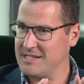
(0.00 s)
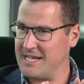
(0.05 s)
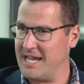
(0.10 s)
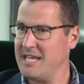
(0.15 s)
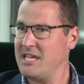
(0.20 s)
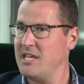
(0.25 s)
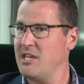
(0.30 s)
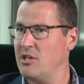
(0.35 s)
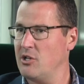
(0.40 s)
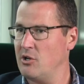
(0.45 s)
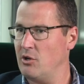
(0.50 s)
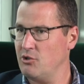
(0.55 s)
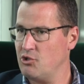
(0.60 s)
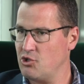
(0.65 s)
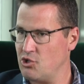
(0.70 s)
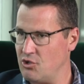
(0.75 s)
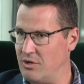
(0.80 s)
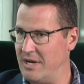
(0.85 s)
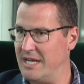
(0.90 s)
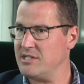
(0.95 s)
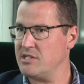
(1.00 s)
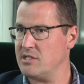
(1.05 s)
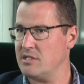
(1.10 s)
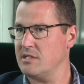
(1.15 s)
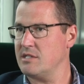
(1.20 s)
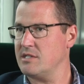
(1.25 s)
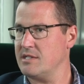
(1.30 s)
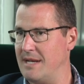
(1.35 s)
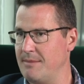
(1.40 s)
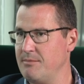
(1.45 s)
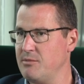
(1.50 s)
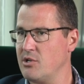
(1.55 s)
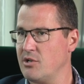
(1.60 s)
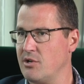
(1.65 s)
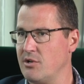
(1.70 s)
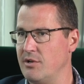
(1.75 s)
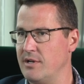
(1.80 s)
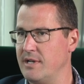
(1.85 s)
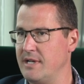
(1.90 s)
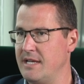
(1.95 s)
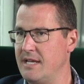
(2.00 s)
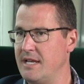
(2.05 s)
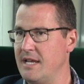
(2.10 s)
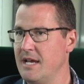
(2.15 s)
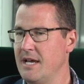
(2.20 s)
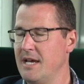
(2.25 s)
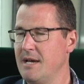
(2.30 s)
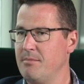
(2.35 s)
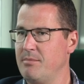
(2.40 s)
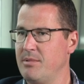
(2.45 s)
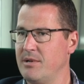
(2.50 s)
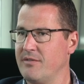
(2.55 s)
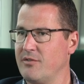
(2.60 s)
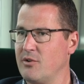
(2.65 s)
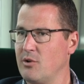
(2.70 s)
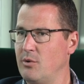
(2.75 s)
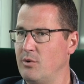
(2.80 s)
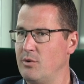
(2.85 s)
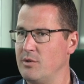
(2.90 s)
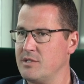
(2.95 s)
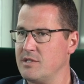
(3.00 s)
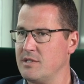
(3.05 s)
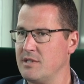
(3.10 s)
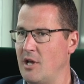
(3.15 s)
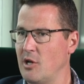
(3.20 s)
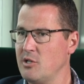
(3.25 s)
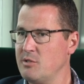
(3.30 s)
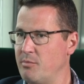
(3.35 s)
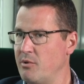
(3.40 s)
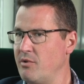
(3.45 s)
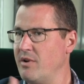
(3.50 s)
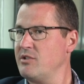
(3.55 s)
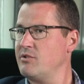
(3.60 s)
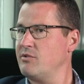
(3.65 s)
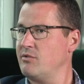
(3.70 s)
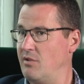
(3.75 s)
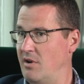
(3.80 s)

taking it on trust to some degree, but of course those parental